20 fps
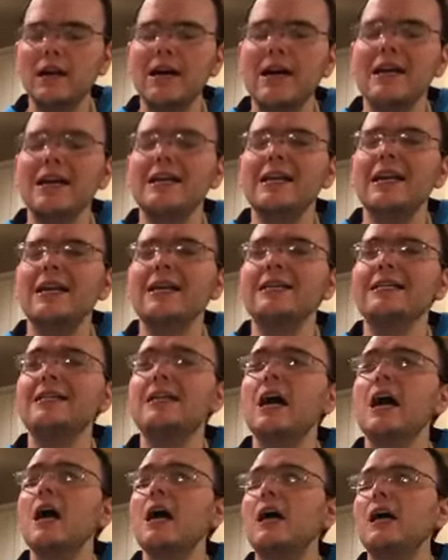and
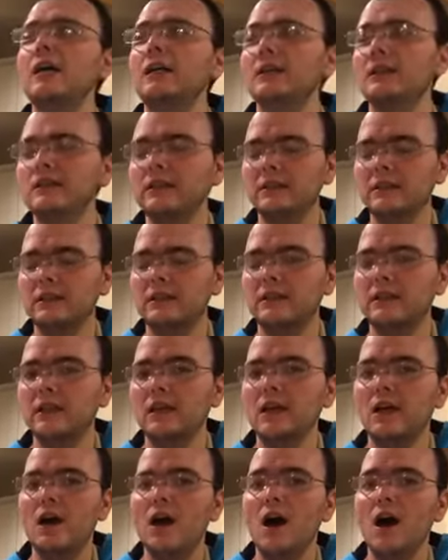tons
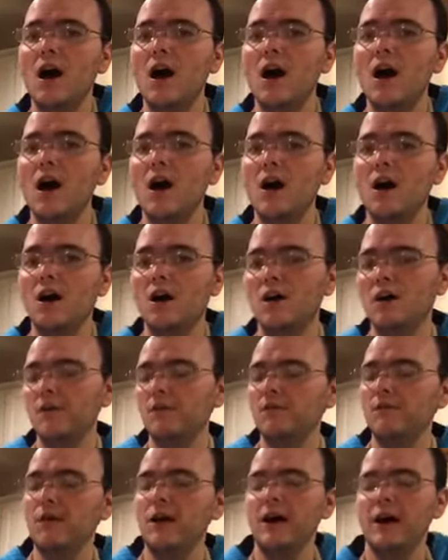
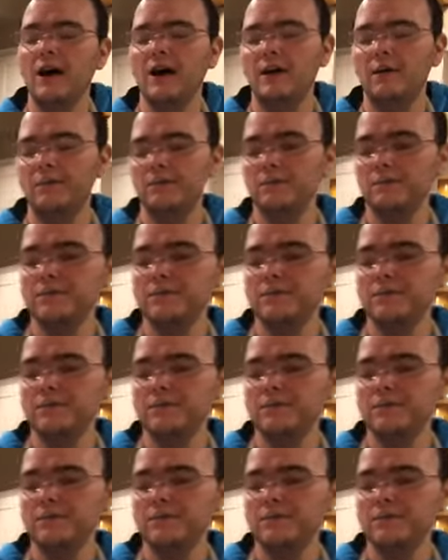of um,